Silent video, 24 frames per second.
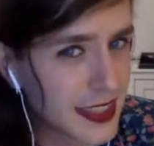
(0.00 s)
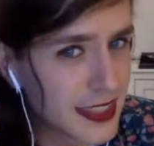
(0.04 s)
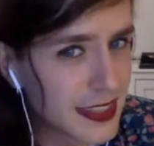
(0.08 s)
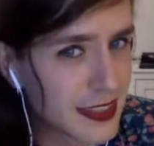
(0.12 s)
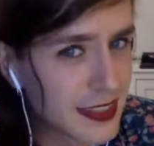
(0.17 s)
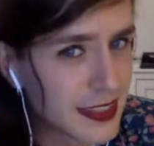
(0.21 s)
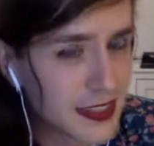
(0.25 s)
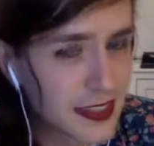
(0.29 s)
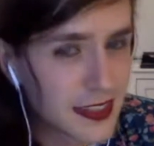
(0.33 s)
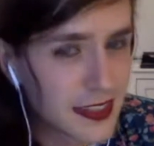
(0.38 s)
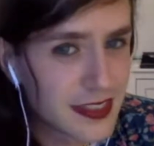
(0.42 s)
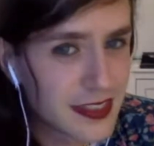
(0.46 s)

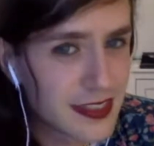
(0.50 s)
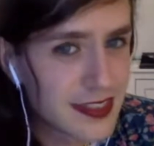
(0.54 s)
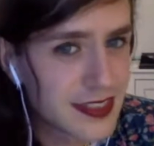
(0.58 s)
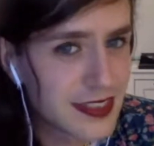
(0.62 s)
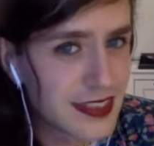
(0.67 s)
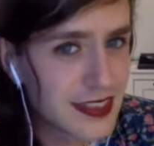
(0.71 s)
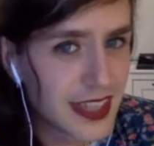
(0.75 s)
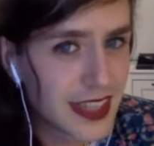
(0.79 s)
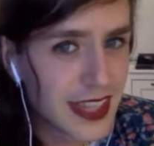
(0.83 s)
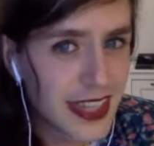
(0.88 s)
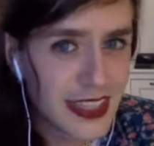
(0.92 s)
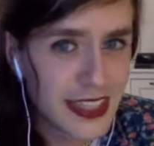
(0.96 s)
You're
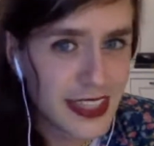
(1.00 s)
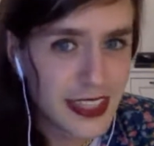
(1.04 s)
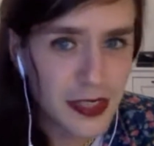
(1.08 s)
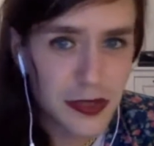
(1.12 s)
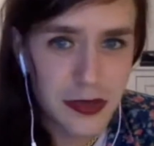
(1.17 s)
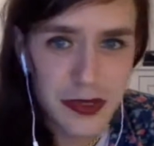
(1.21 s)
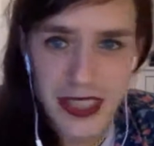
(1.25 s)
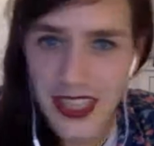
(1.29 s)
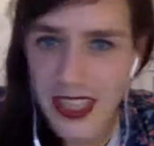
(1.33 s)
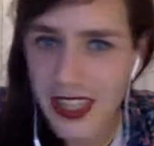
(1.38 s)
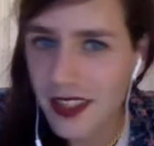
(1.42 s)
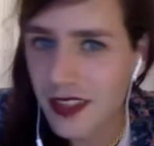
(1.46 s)
like, you
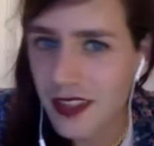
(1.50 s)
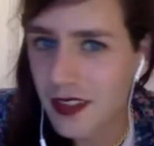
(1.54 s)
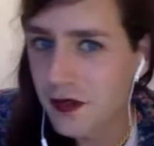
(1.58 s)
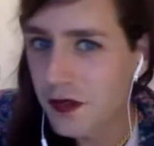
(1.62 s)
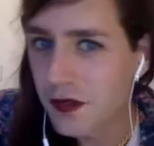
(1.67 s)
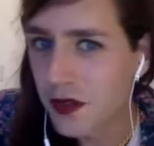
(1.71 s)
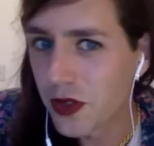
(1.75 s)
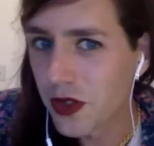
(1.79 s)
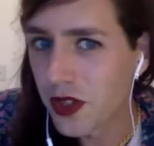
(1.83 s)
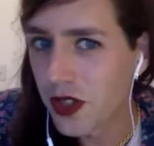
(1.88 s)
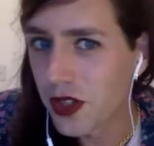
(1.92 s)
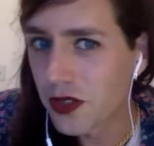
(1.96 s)
can't
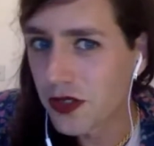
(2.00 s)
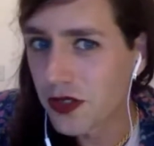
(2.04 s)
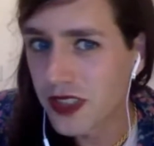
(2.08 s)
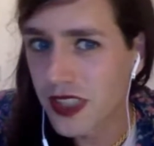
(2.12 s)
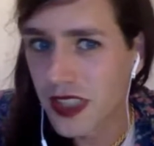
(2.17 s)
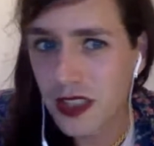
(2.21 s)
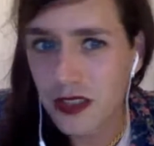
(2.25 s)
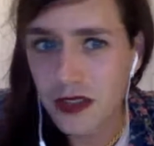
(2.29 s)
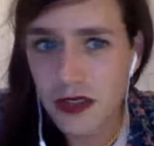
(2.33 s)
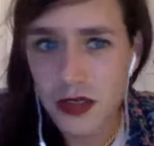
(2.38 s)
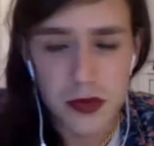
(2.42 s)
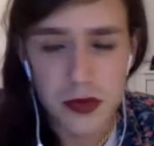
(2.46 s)
afford
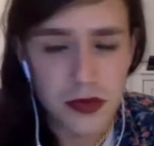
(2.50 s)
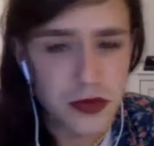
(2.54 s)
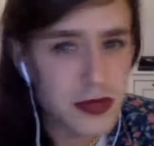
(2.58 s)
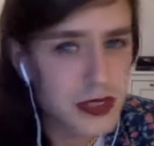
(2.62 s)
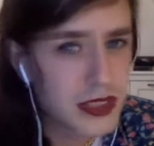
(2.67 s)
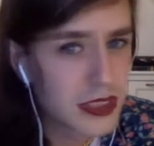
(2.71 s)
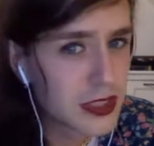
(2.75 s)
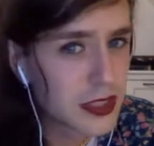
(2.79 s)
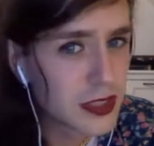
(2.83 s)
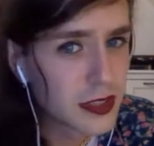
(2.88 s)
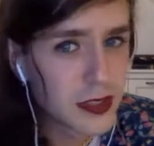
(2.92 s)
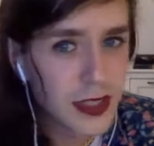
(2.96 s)
hotel rooms when
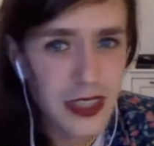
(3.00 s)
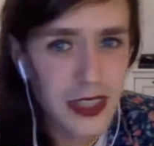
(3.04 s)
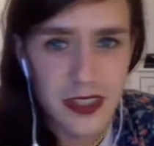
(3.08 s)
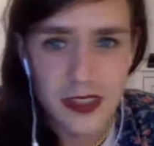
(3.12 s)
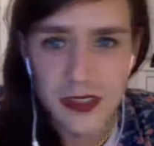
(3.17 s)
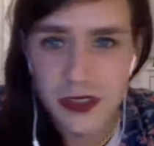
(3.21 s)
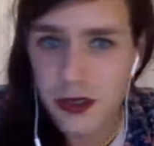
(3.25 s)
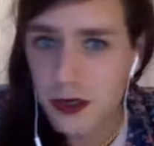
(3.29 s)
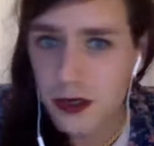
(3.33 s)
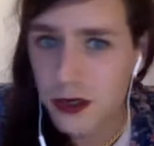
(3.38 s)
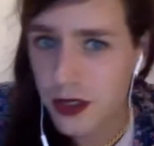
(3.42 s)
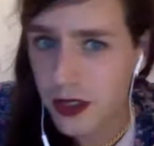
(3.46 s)
you go on
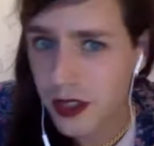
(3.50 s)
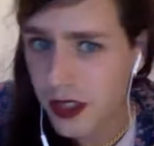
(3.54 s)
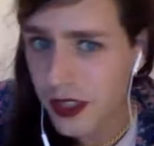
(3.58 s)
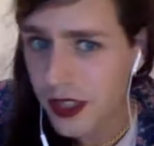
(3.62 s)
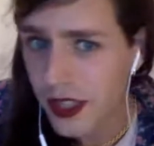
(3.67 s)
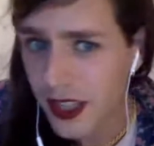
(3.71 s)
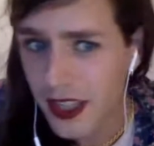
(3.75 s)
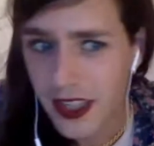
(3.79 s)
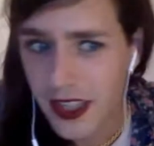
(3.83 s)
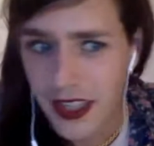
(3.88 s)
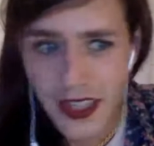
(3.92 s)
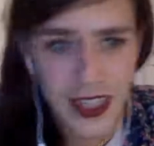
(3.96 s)
tour,
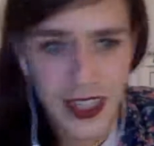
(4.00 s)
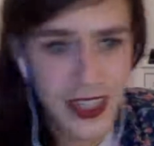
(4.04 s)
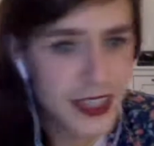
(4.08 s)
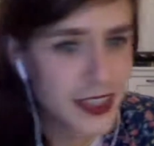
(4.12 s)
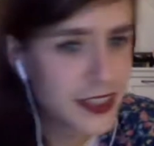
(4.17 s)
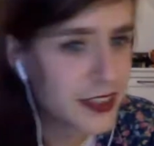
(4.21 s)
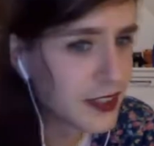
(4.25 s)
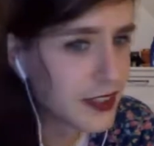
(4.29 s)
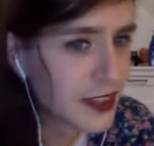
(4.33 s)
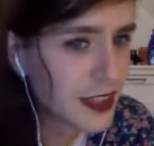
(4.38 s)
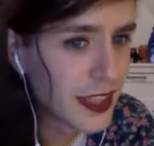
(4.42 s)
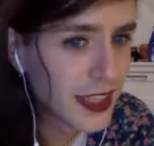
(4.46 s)
and
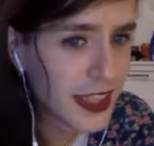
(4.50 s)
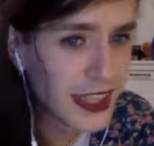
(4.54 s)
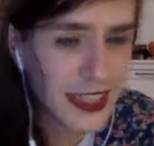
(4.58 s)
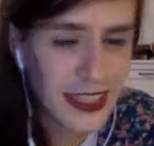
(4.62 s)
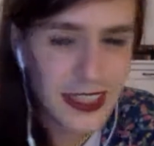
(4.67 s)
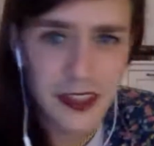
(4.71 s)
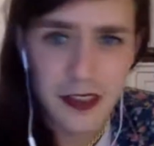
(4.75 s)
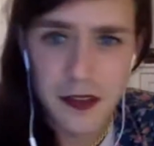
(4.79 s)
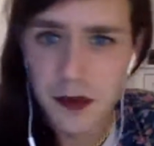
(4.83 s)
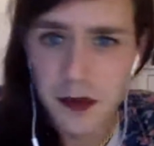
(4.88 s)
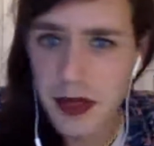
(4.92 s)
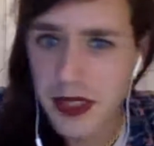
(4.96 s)
you're
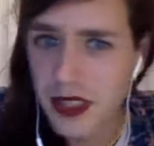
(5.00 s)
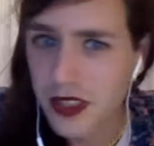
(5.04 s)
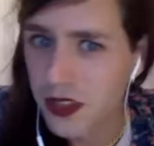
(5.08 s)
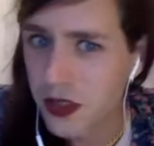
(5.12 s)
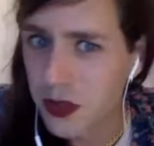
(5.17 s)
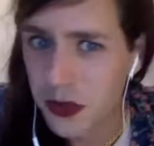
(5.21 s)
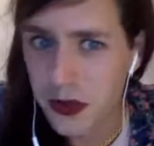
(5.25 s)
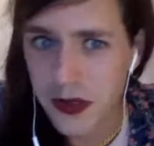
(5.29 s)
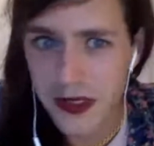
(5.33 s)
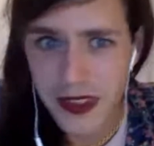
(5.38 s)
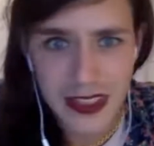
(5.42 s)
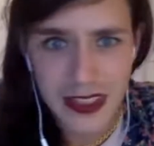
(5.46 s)
like, you've been
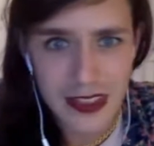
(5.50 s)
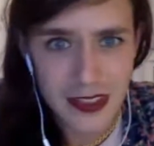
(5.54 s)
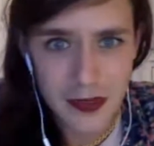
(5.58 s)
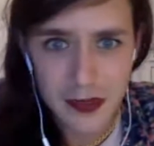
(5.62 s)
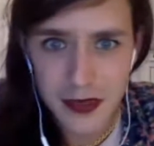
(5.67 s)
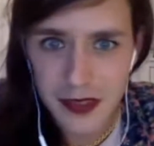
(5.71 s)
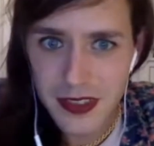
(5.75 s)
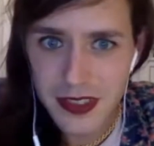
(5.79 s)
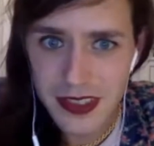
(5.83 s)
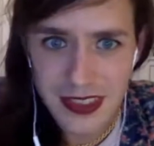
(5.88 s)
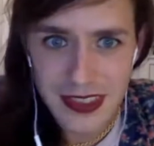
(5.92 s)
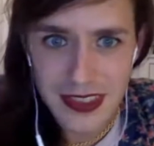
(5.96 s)
doing this
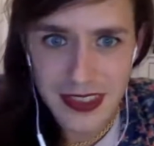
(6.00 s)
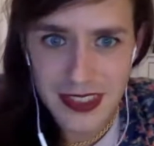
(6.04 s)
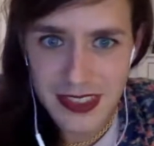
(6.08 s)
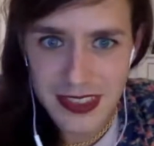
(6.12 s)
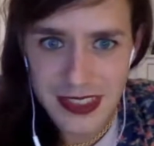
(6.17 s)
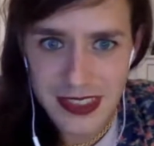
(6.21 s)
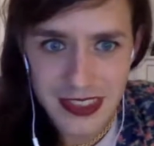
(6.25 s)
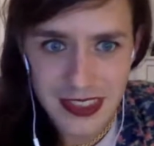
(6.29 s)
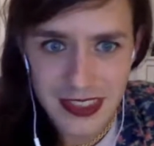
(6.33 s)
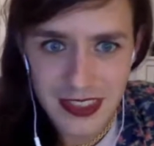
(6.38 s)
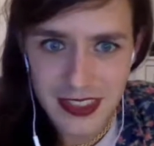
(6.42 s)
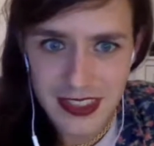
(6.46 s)
for
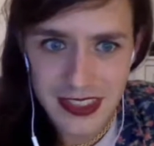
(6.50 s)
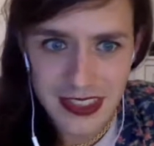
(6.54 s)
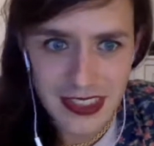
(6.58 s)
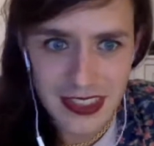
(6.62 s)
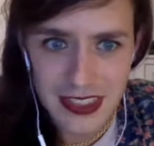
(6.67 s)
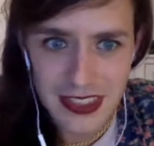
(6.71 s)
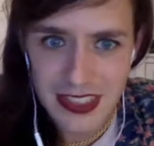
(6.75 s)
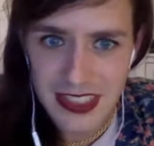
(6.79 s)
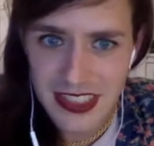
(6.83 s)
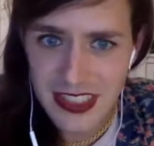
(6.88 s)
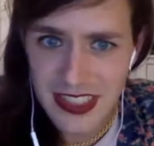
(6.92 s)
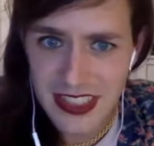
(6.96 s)

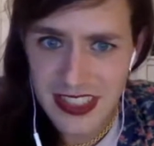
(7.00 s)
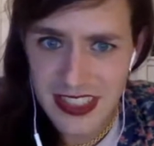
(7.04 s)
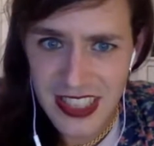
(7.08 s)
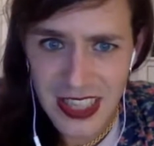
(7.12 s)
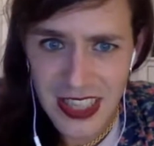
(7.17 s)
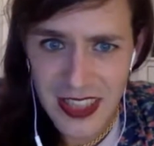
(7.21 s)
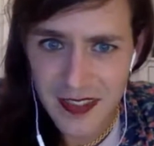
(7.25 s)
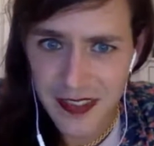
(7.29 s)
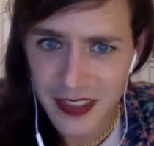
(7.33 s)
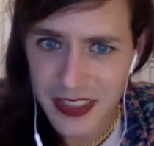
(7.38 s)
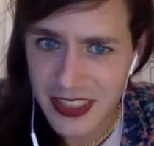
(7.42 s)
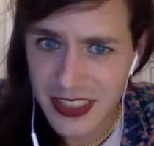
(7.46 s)

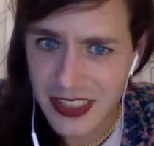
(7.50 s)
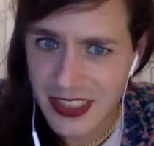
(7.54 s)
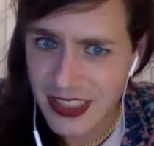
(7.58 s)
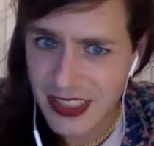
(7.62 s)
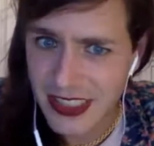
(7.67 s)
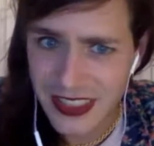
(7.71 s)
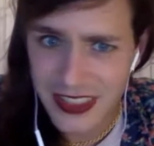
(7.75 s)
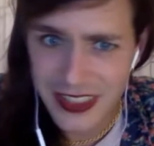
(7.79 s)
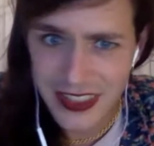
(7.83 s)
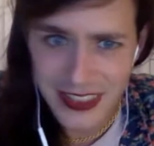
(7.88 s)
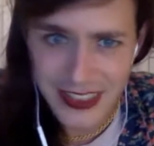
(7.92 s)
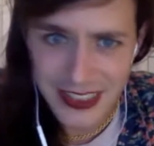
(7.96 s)
7
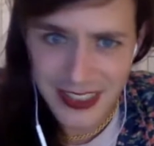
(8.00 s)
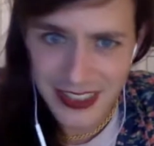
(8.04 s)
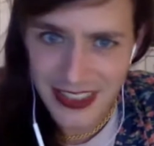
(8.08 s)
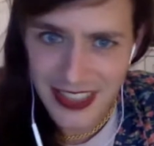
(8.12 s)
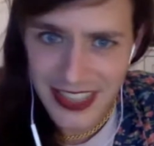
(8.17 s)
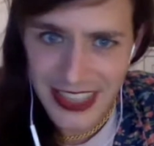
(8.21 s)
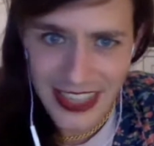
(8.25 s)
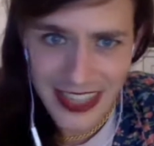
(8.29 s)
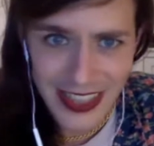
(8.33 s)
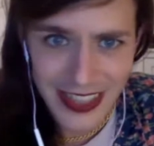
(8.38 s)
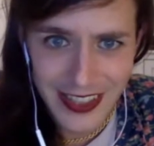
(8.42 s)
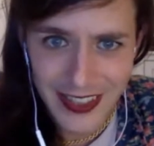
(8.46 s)
years
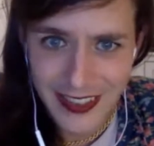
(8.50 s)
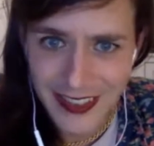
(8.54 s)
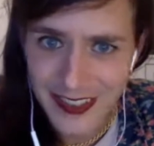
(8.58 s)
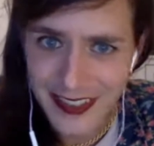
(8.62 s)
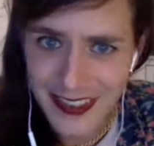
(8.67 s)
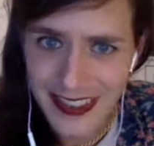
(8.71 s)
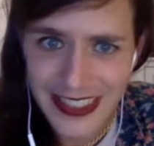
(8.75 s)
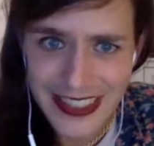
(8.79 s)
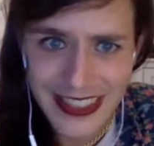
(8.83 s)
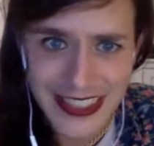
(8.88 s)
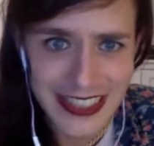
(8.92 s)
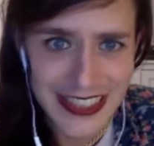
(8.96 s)
now,
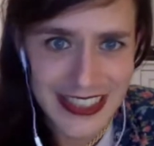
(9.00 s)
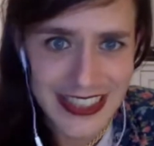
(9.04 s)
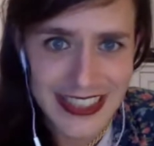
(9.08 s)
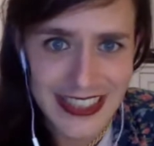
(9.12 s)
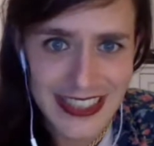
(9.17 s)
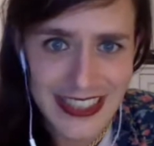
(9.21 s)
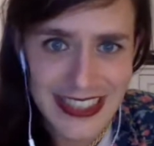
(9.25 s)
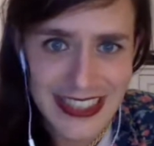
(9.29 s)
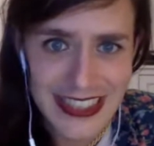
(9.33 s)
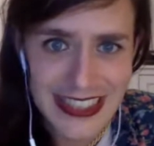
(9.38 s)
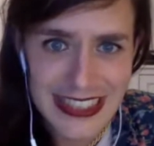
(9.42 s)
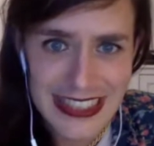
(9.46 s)

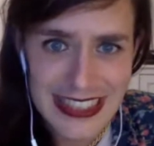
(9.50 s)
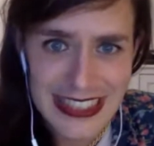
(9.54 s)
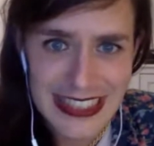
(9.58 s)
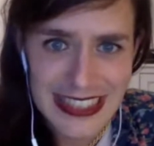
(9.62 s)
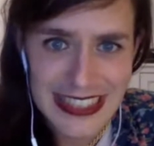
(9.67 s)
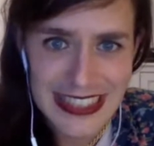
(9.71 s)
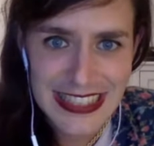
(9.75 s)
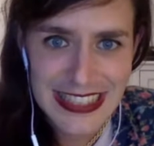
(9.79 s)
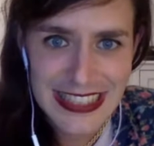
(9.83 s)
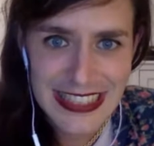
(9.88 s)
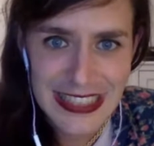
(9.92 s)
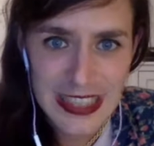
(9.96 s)
and
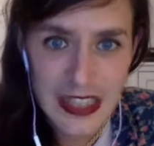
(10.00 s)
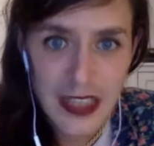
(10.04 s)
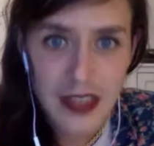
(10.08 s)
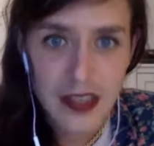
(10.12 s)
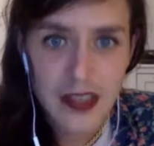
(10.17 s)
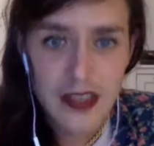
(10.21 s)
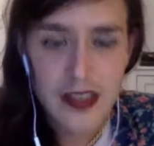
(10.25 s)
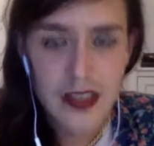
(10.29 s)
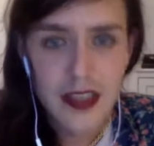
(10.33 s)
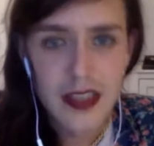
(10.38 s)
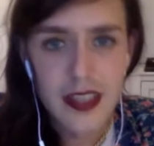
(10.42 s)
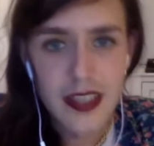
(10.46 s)

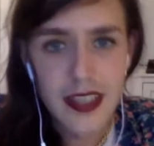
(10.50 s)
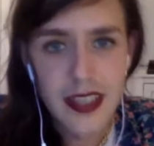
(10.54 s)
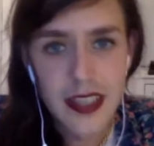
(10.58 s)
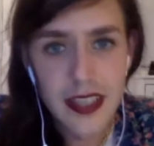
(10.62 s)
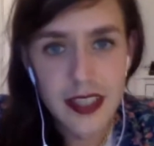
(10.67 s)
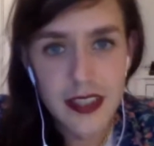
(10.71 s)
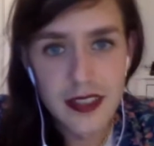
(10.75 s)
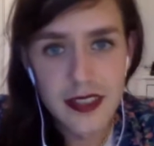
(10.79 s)
I